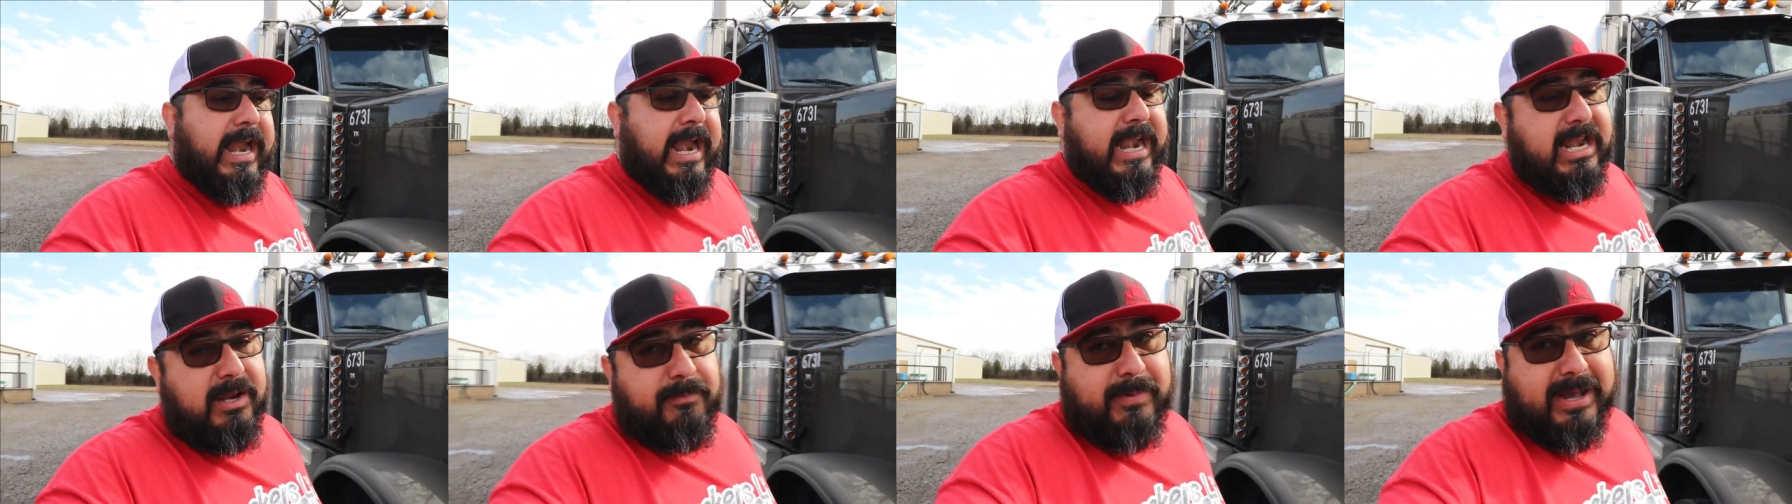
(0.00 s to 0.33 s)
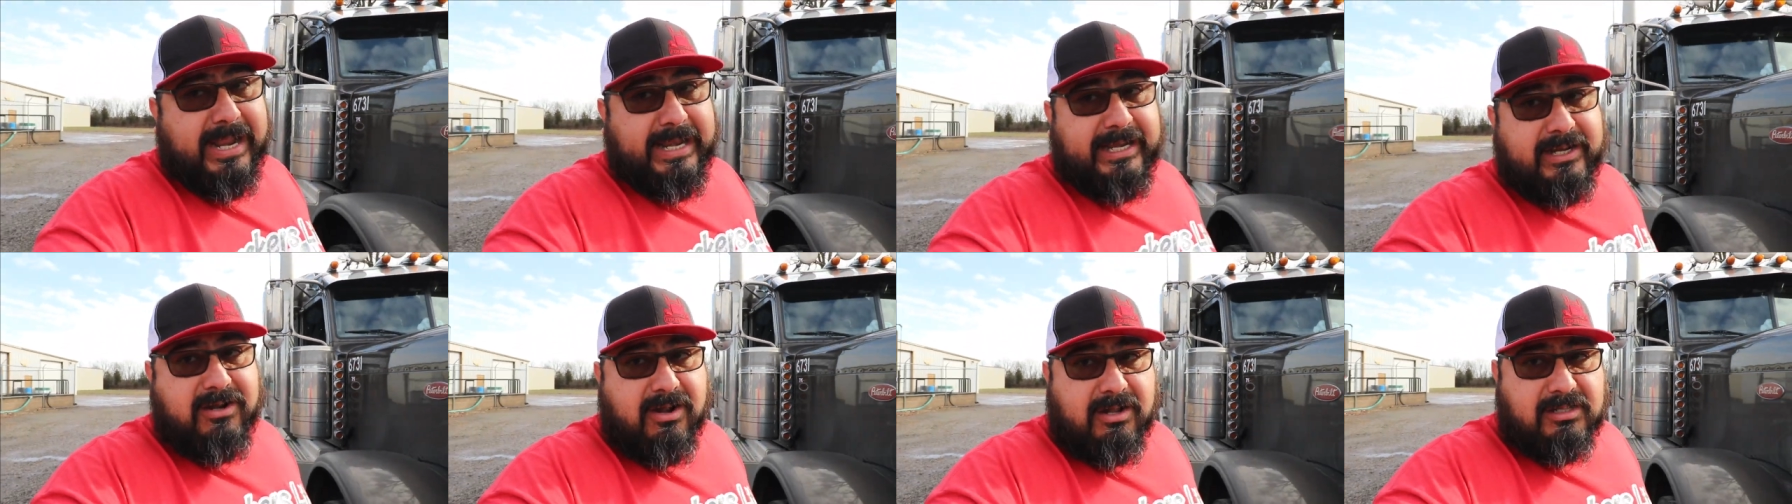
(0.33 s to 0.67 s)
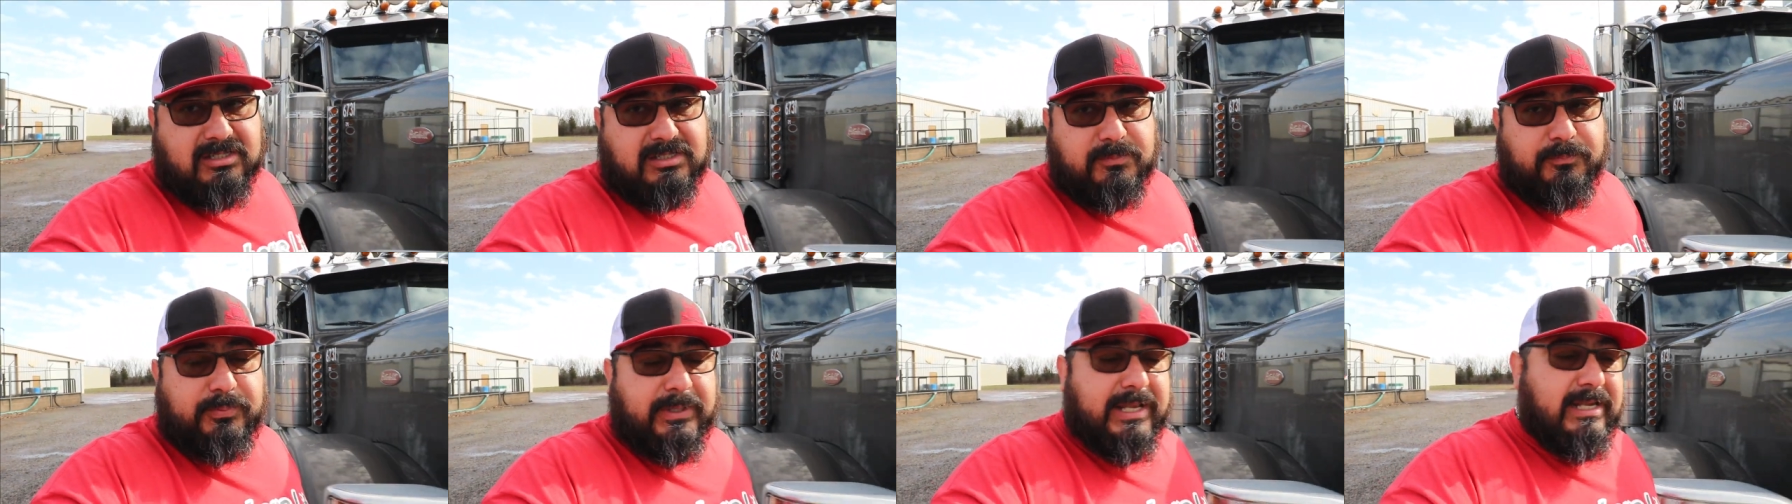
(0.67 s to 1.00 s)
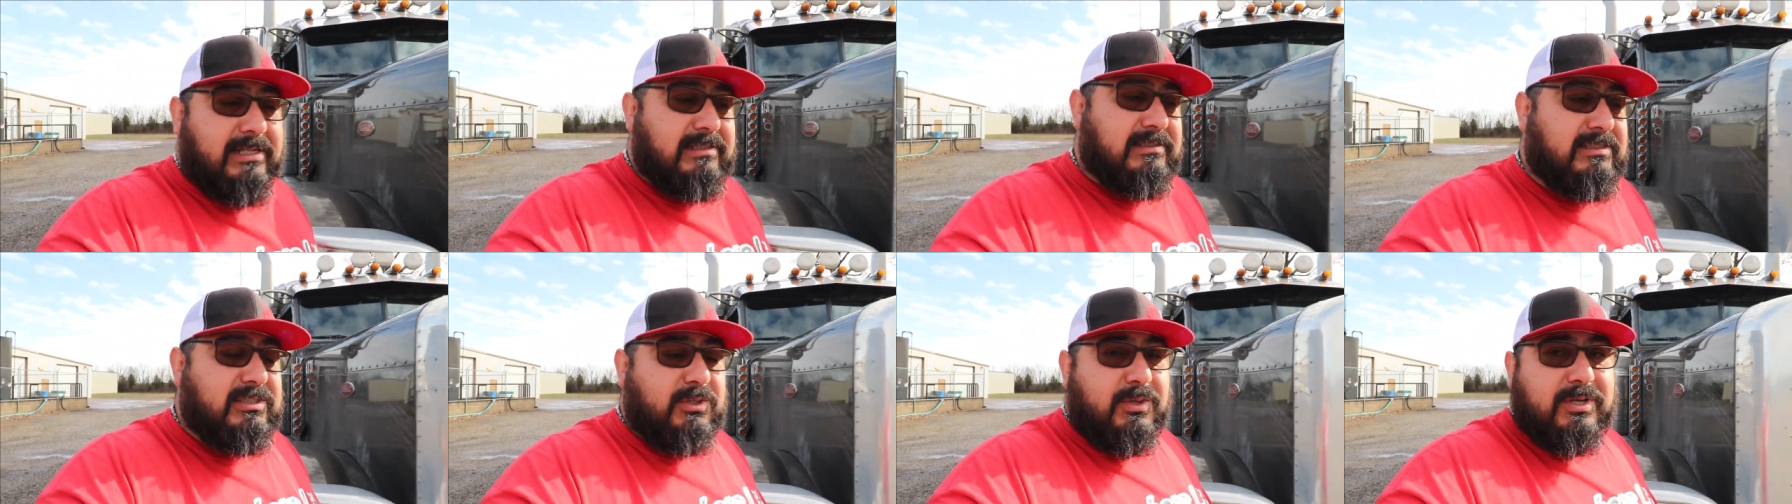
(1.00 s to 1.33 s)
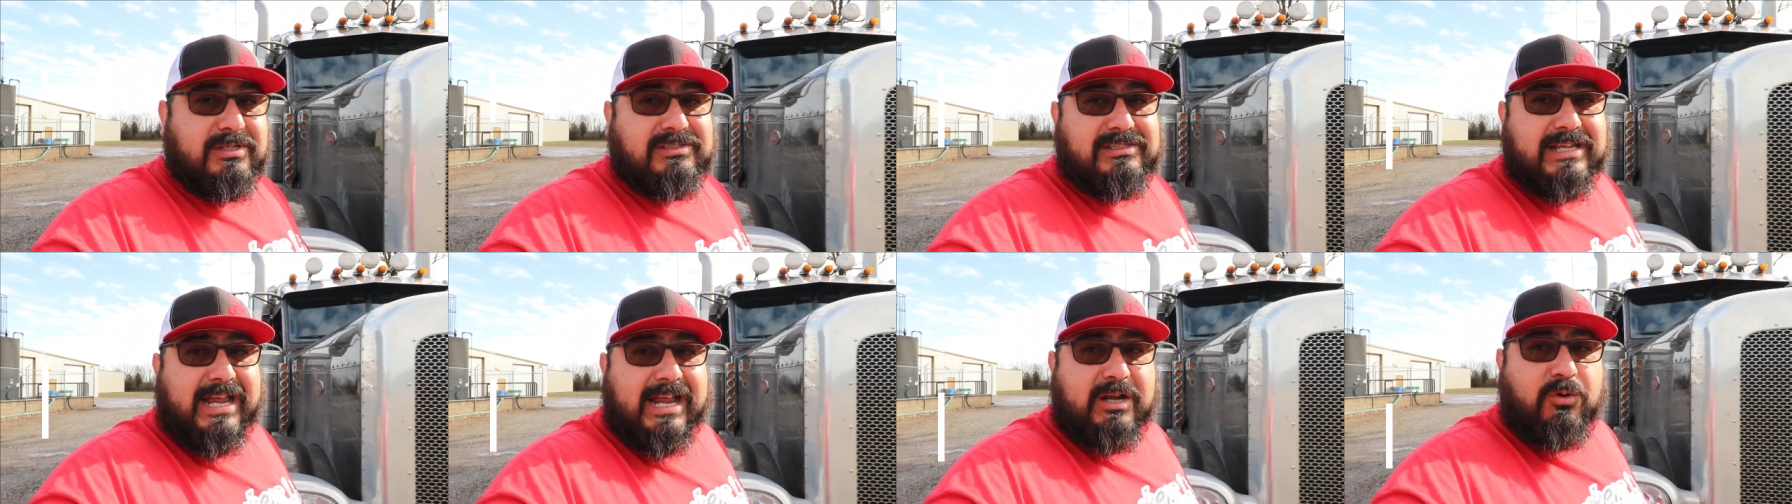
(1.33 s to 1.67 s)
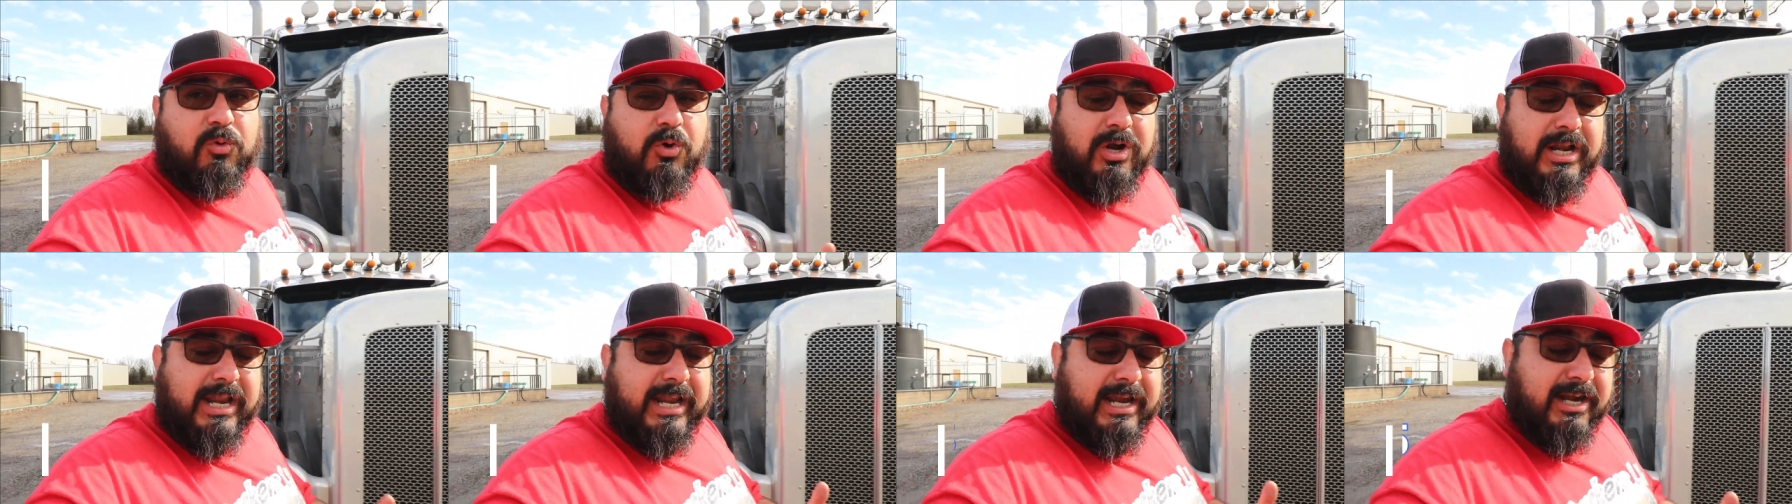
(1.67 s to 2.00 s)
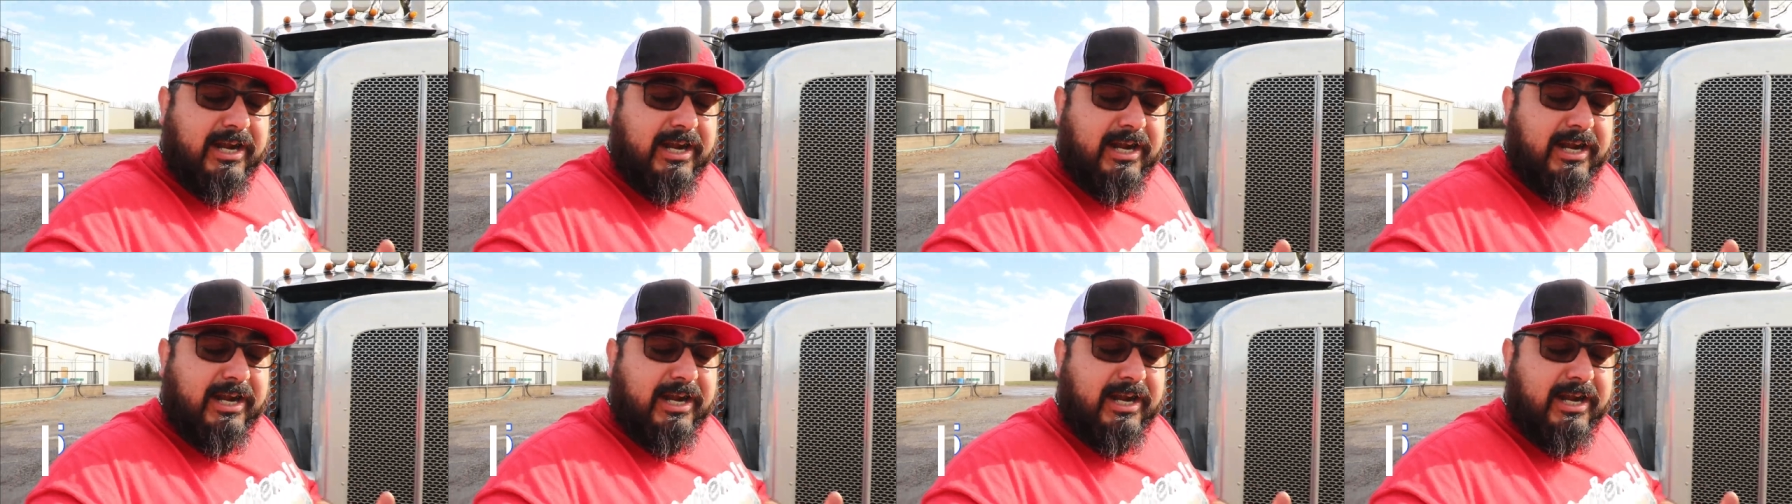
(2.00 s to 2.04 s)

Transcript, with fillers: Anybody contemplating suicide, 1-800-273-8255.